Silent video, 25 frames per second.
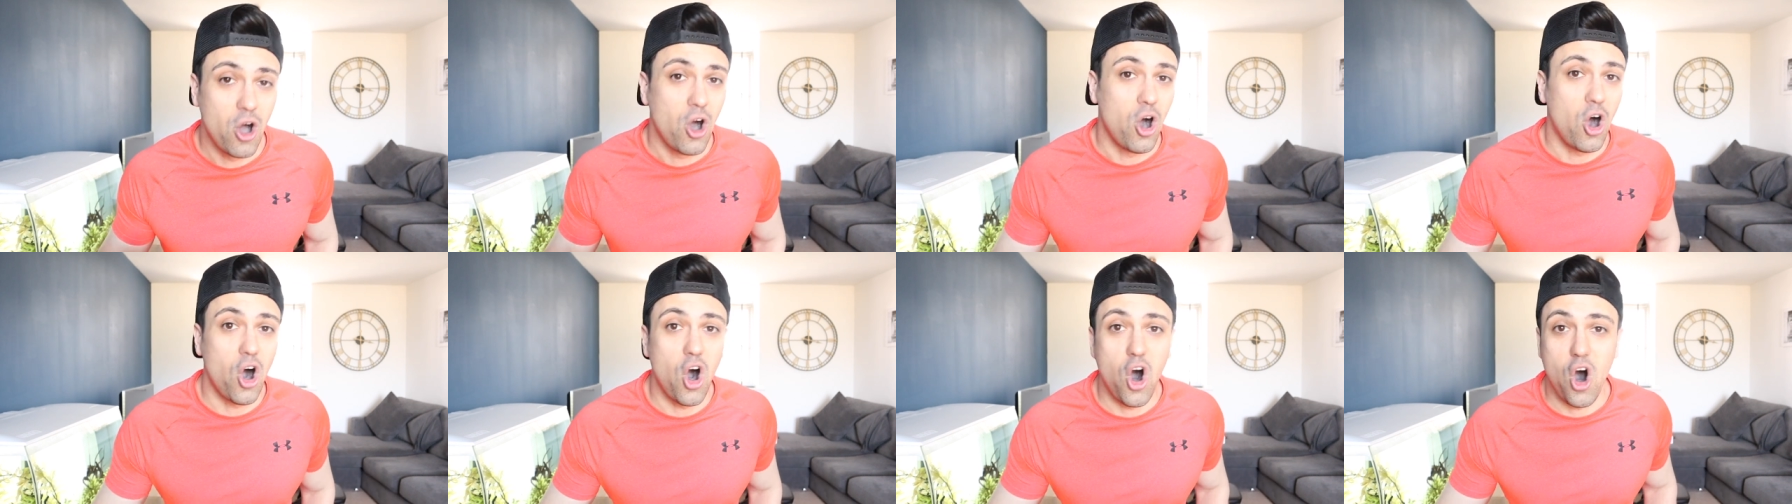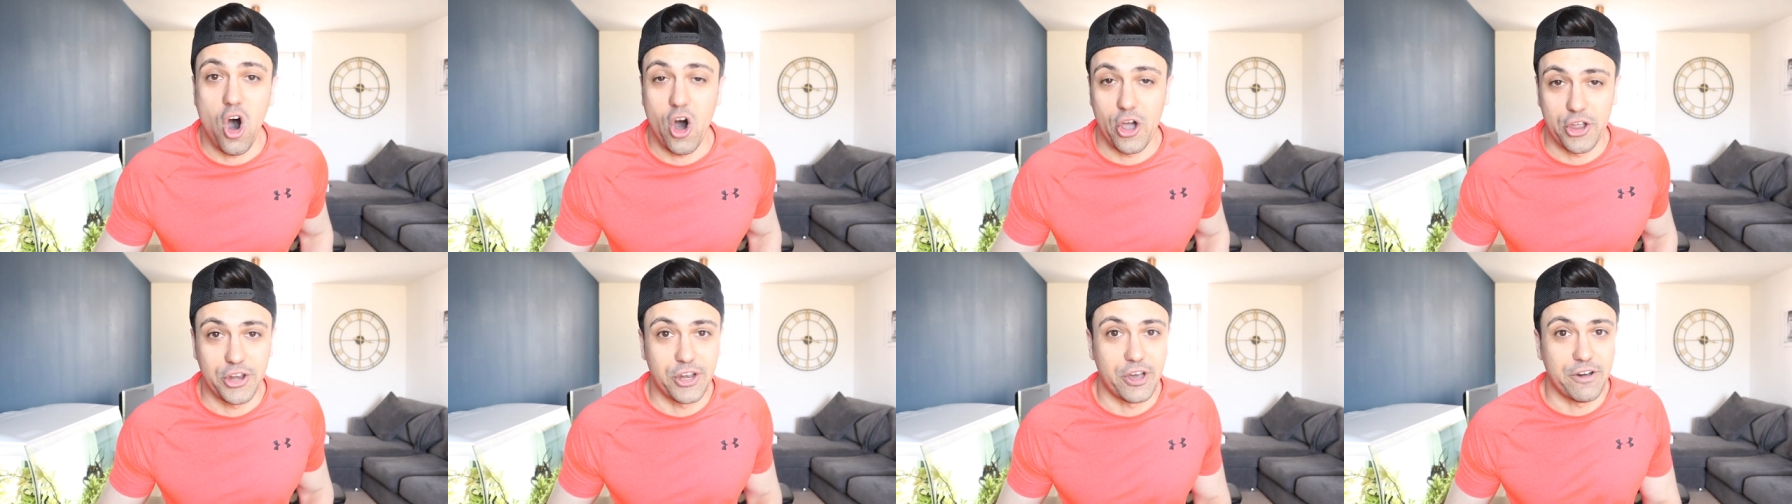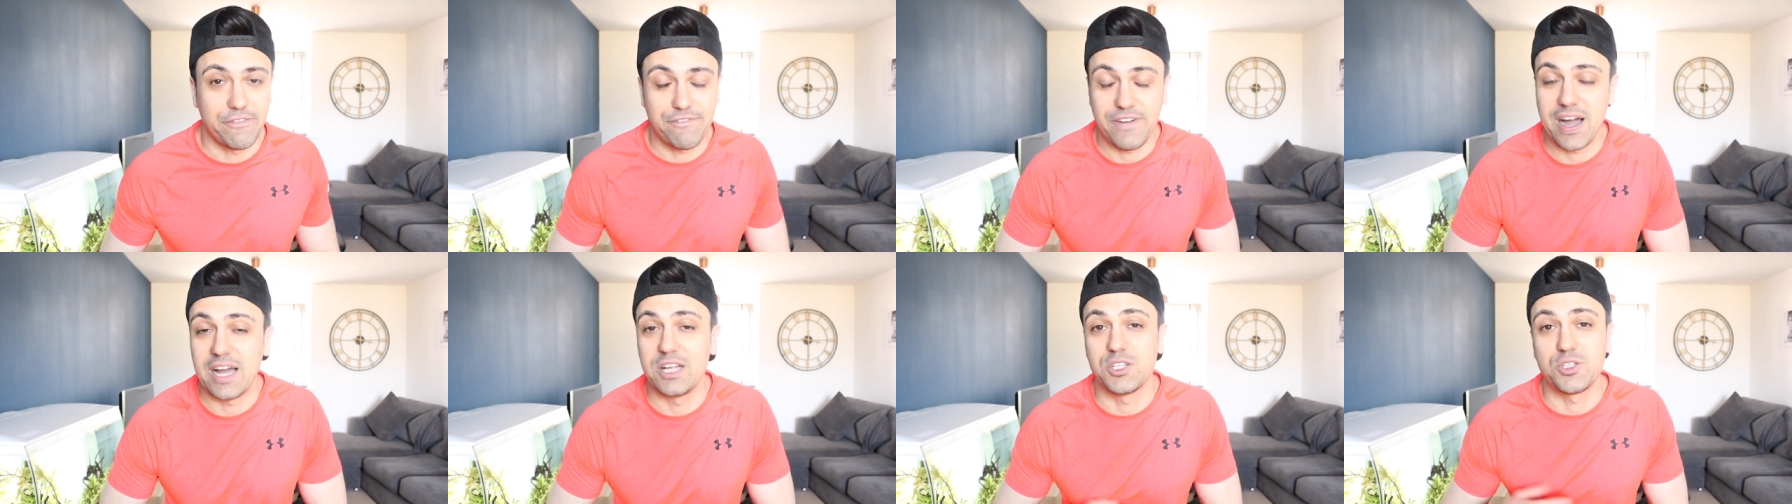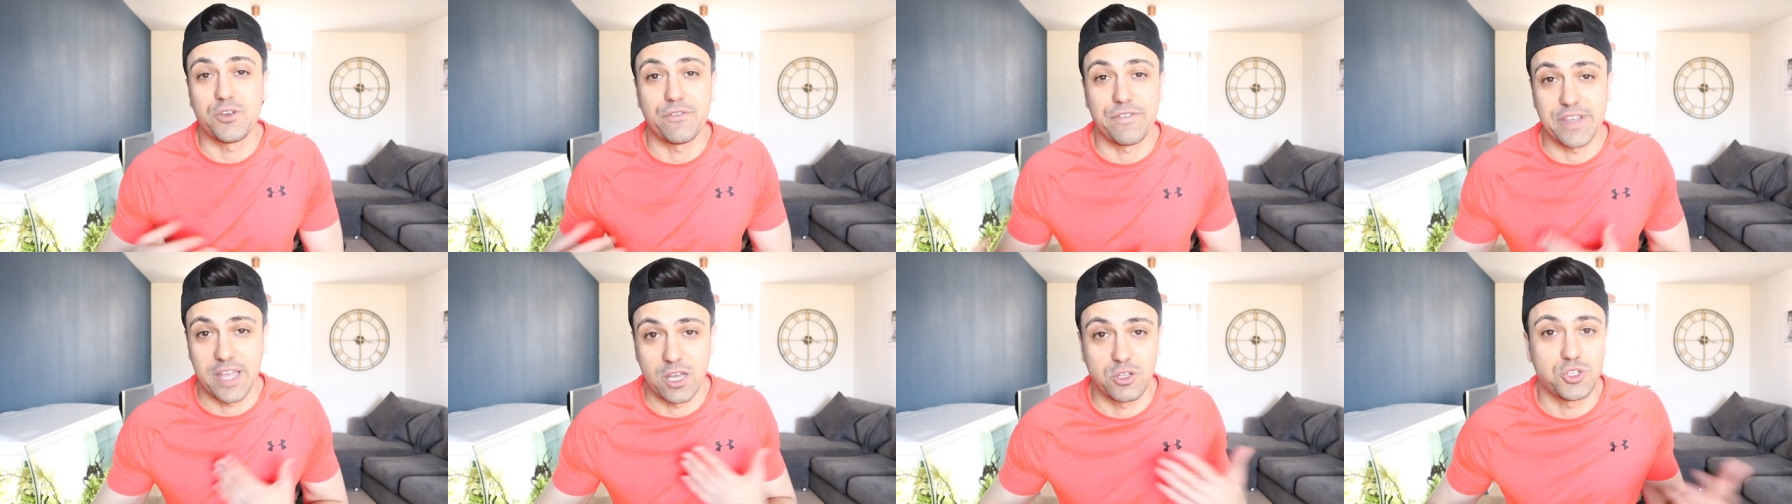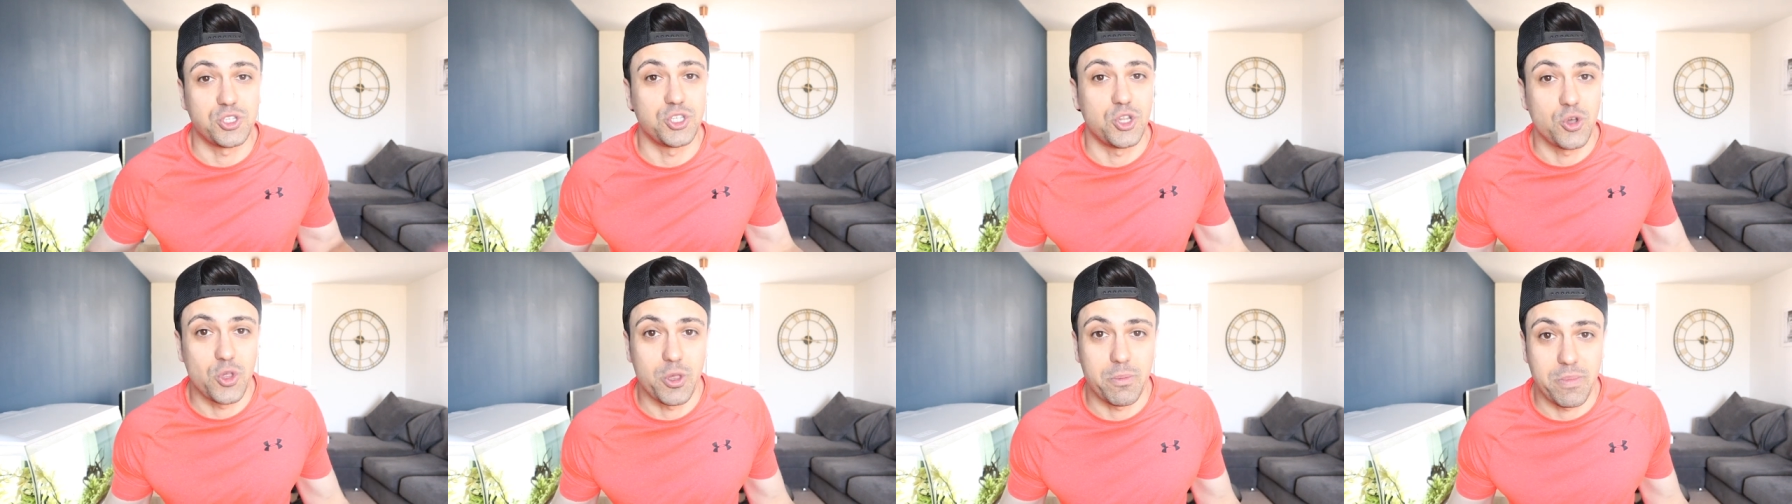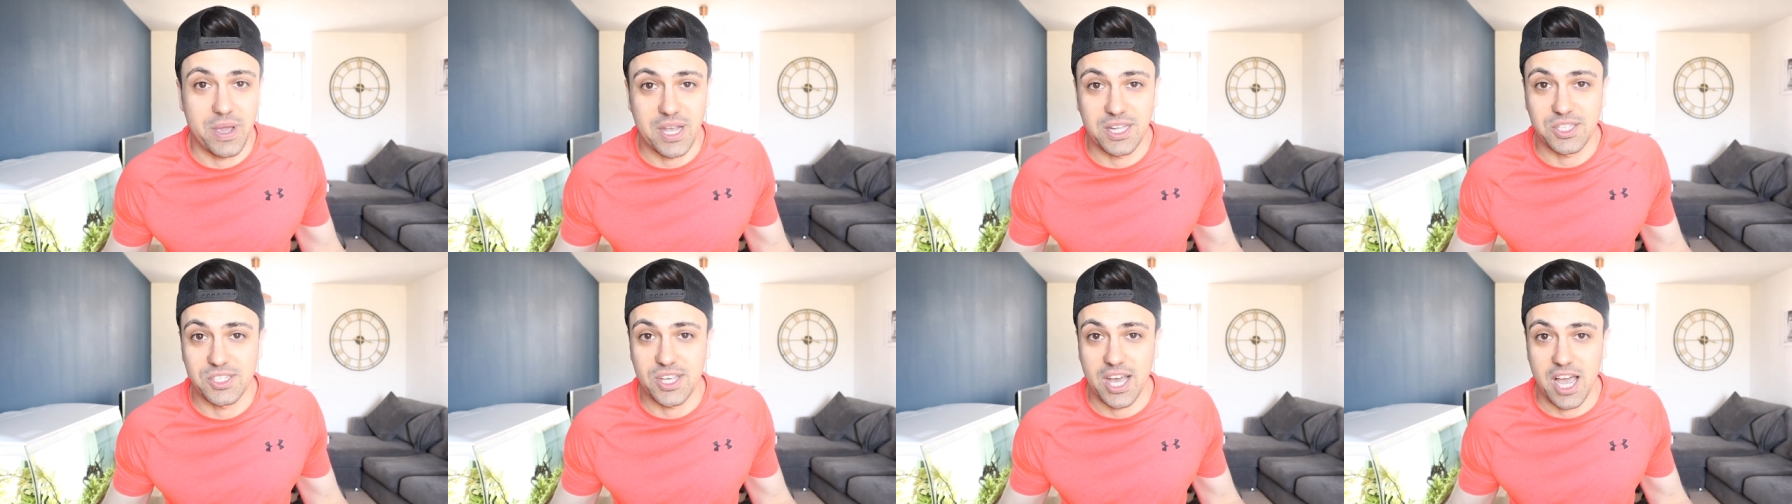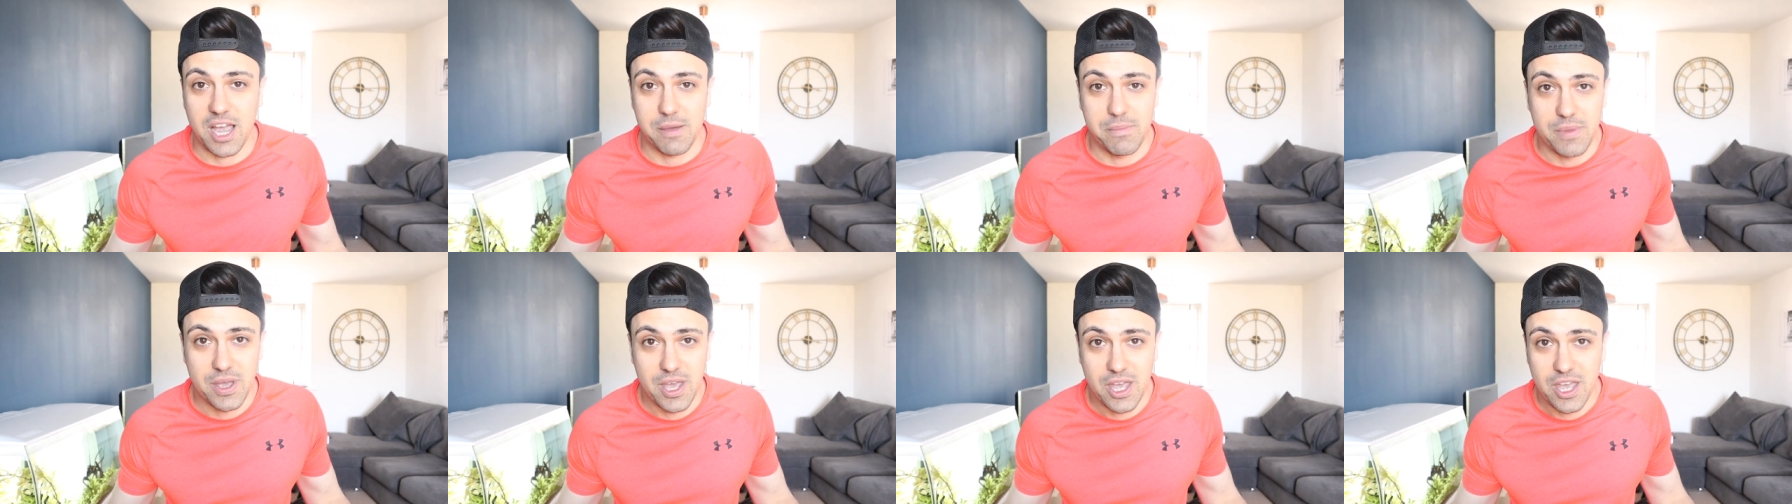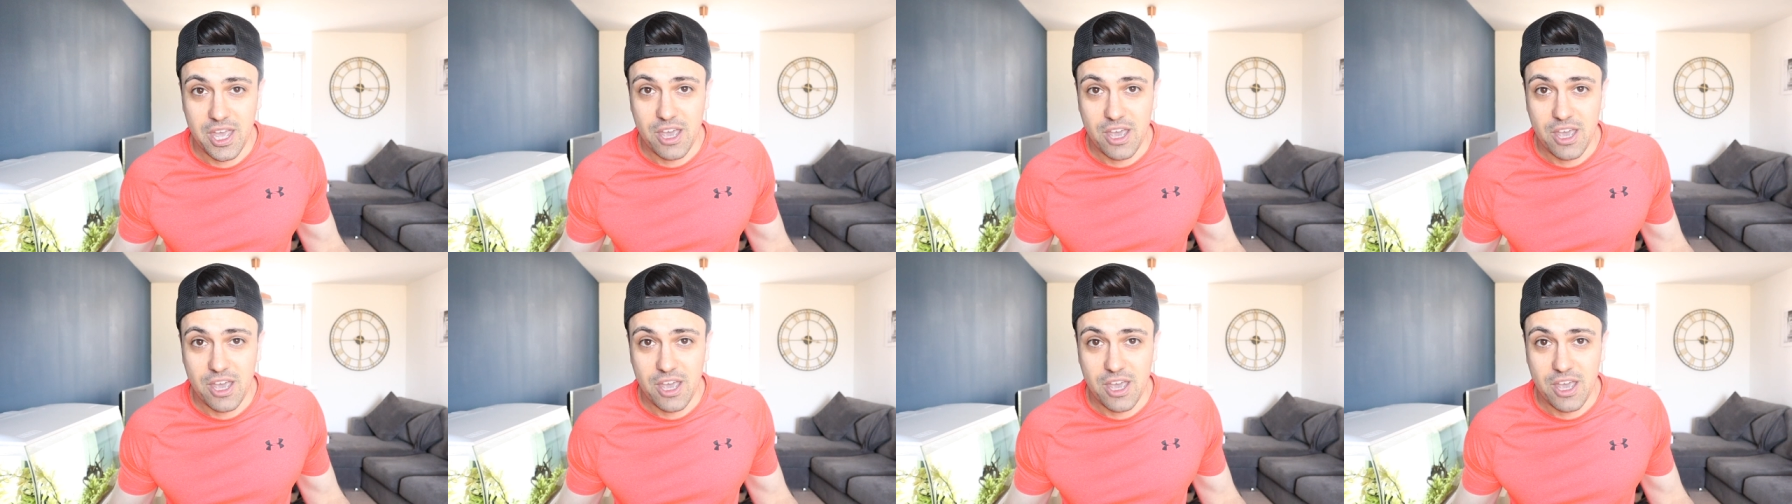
or, you know, find something else to do in the meantime,